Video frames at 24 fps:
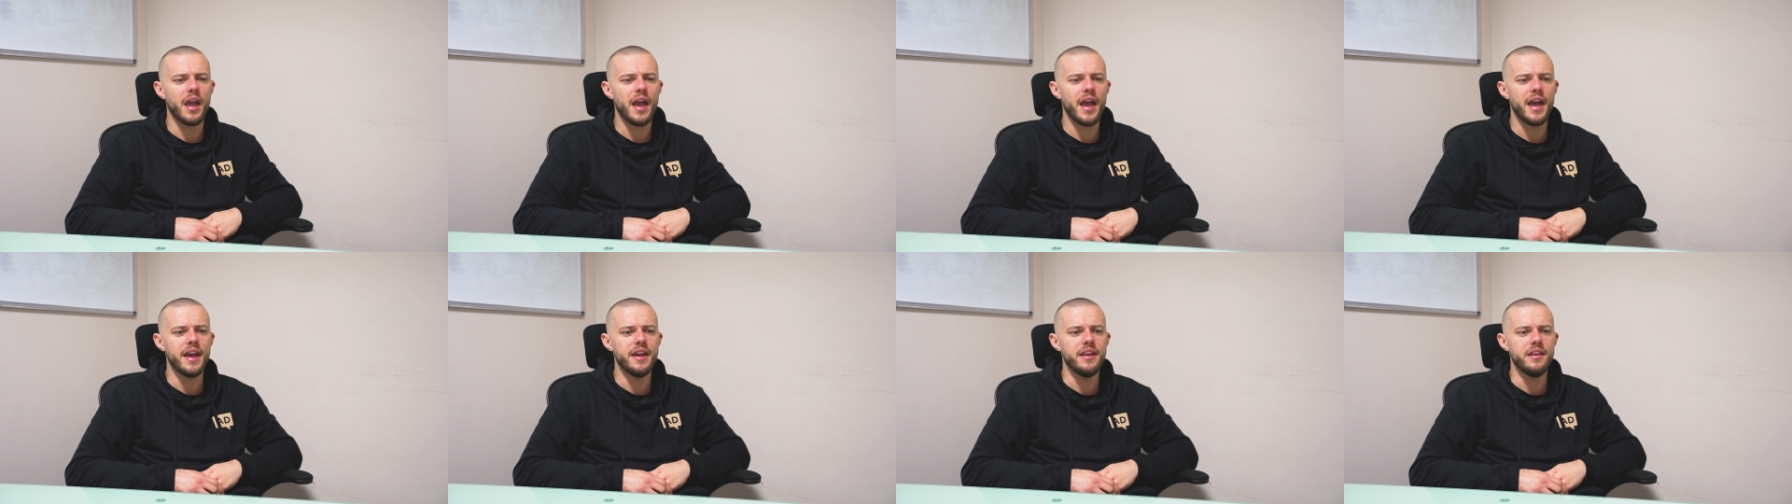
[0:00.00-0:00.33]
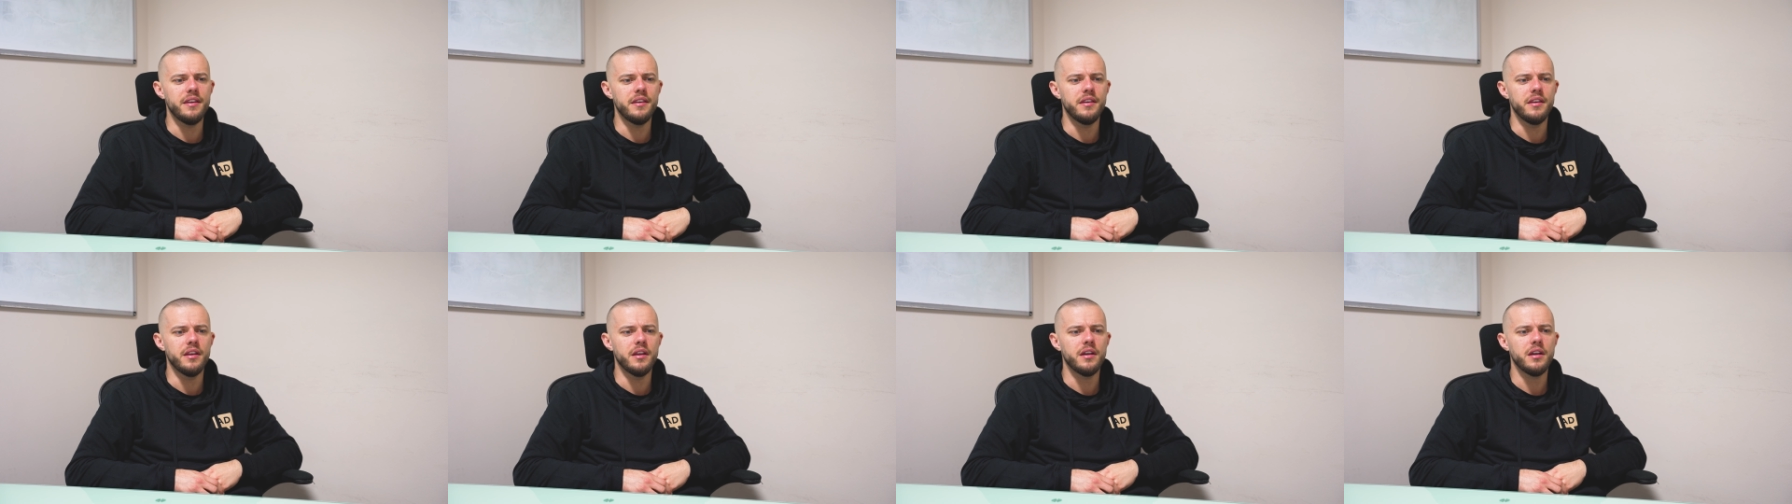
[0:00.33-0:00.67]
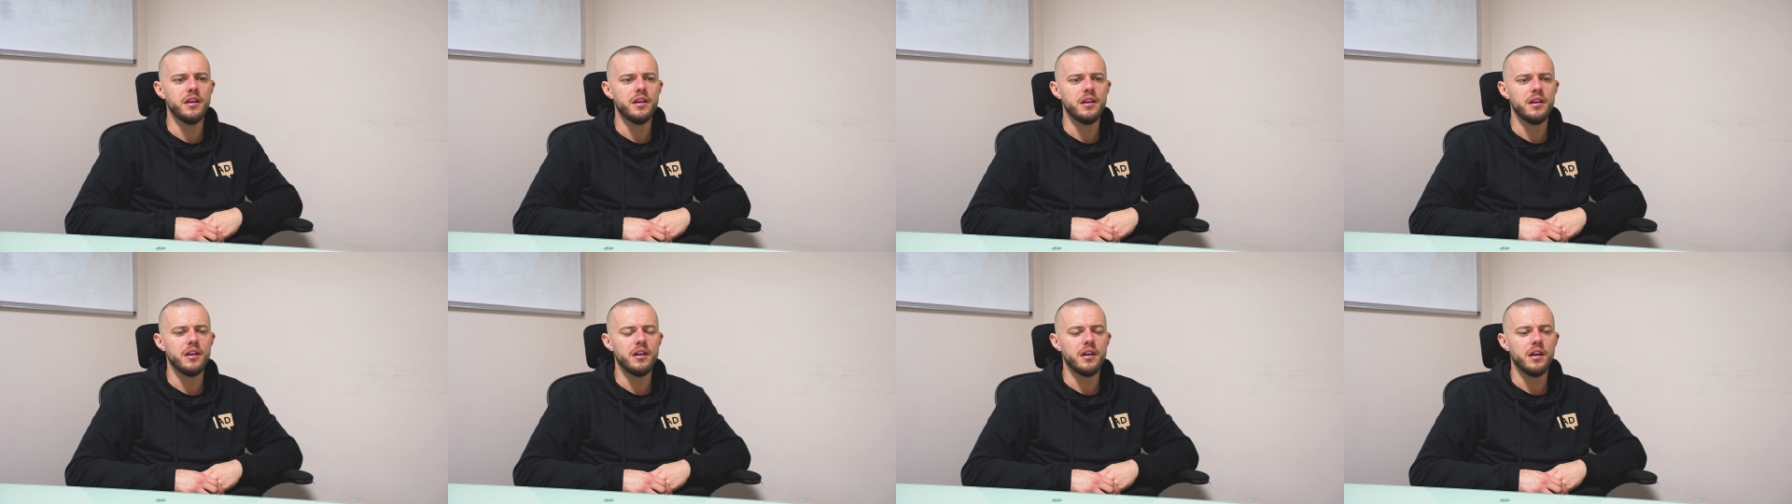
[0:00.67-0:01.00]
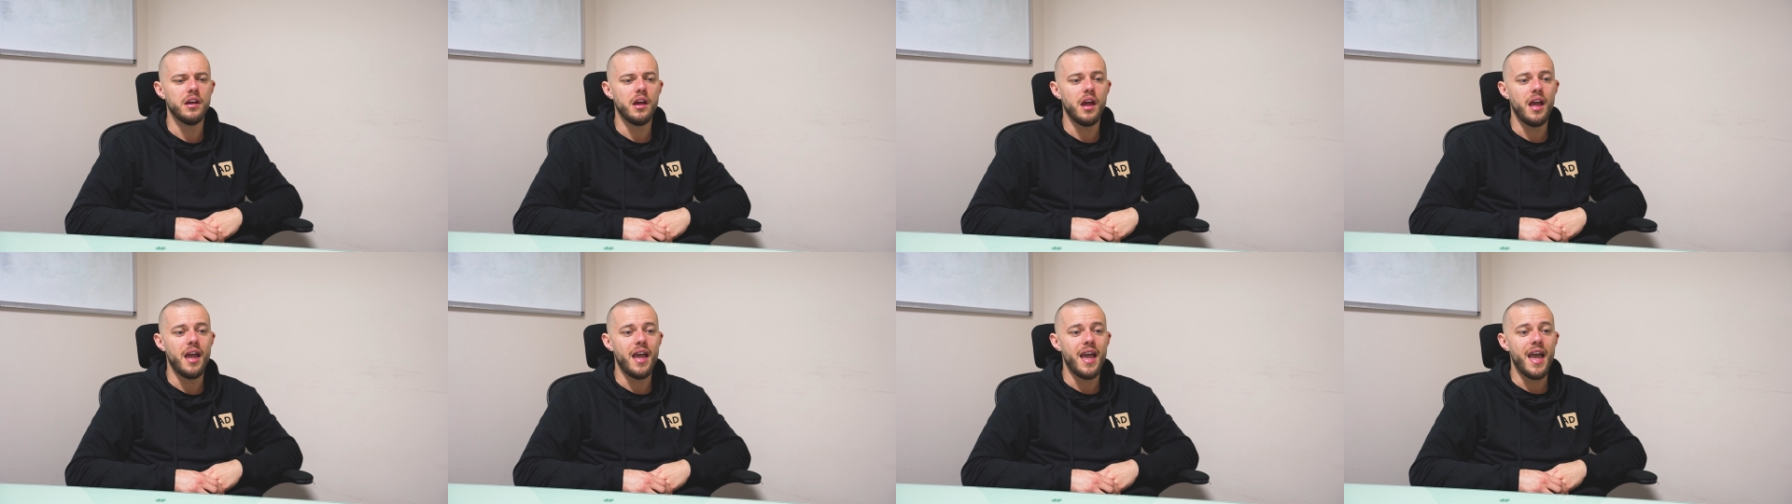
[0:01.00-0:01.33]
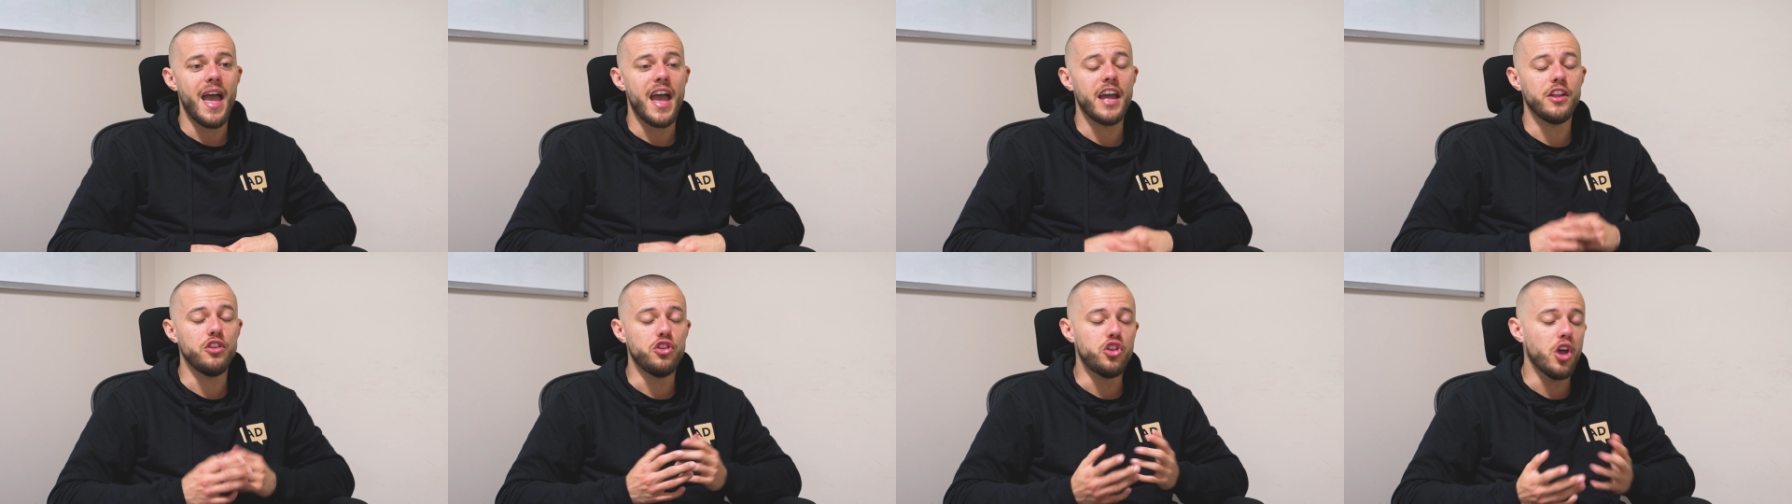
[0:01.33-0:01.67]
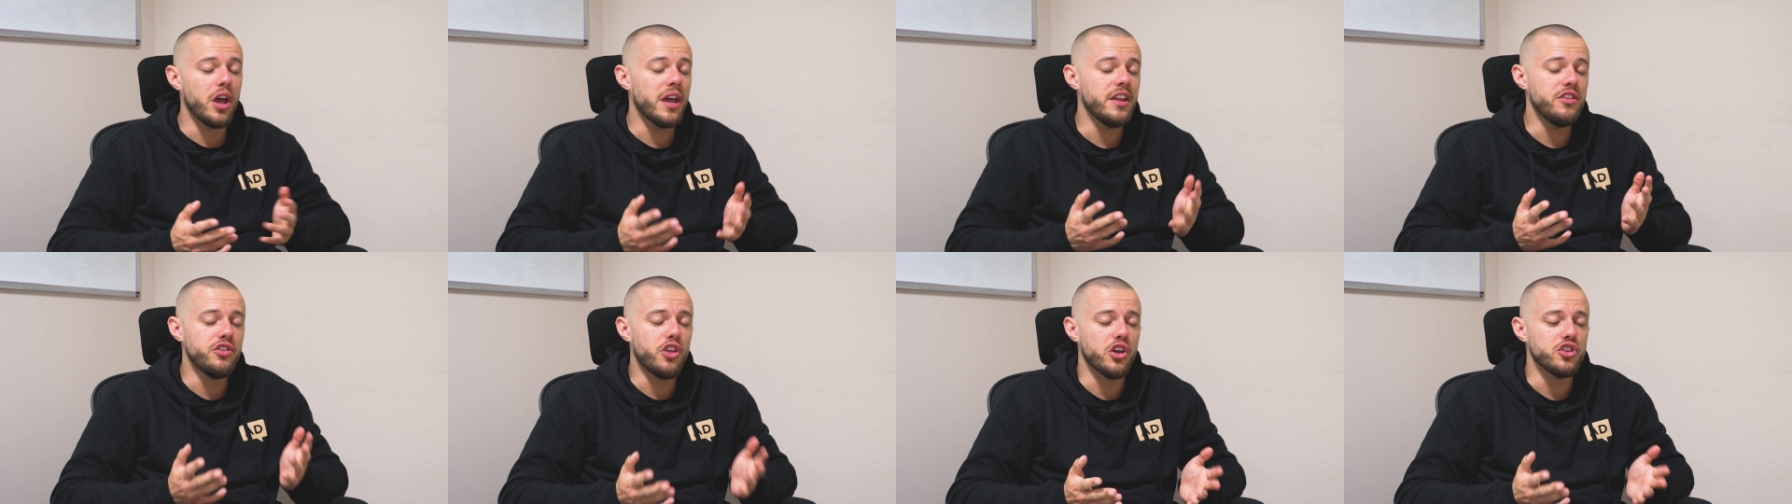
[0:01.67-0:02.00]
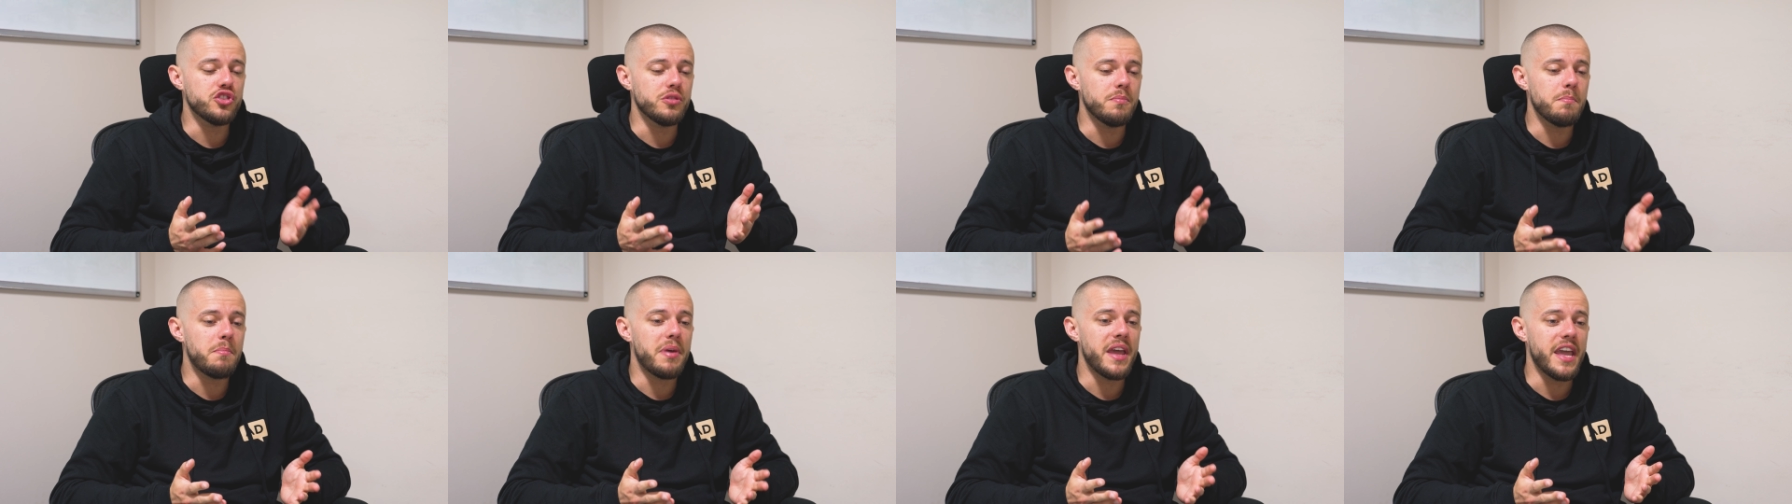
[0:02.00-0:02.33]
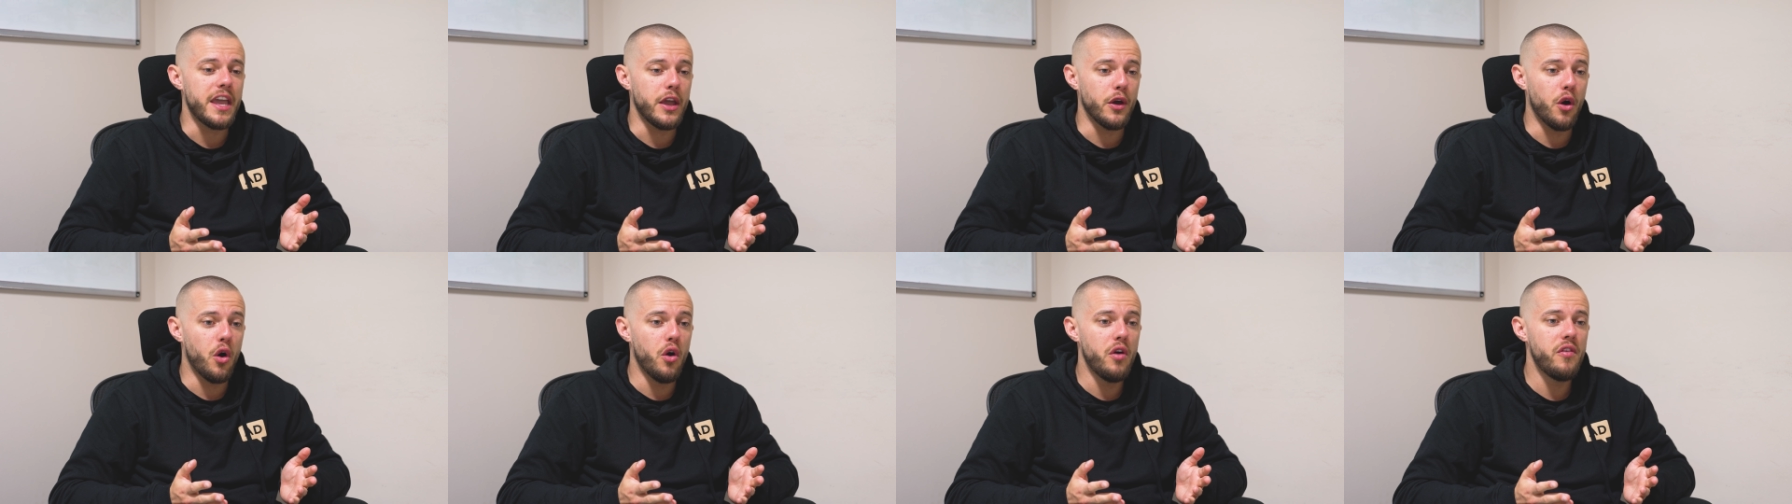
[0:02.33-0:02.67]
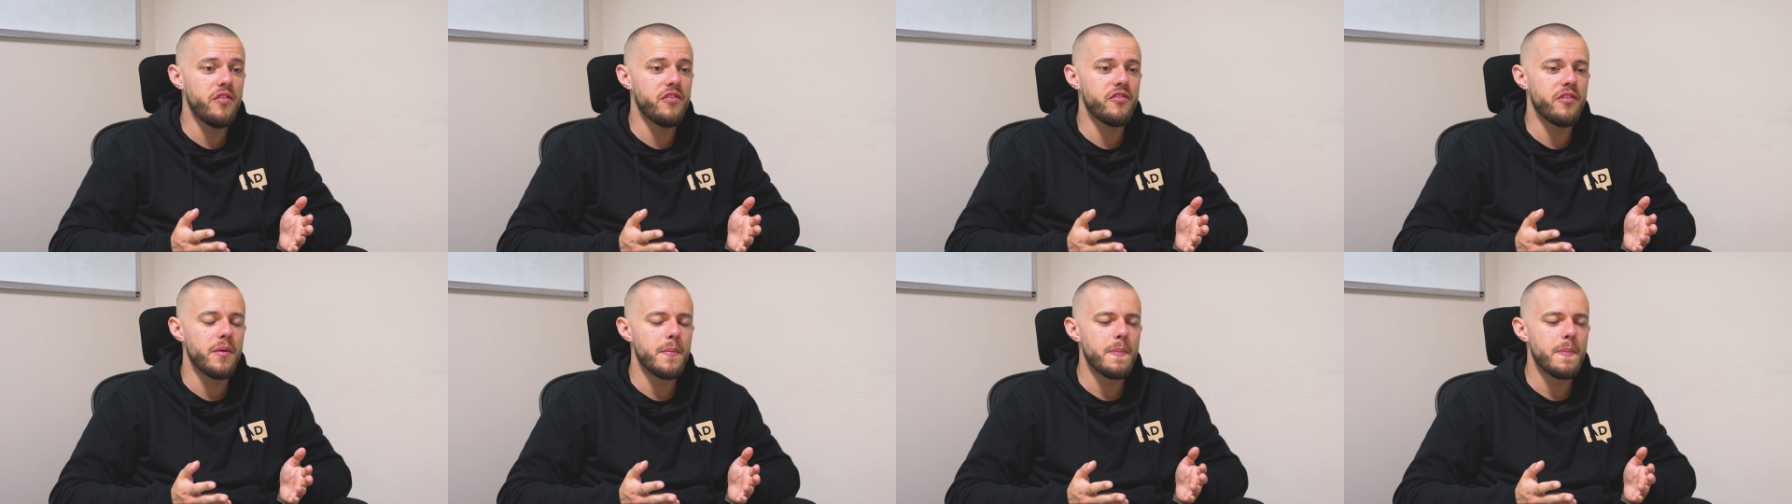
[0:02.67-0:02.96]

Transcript: and and it doesn't pay off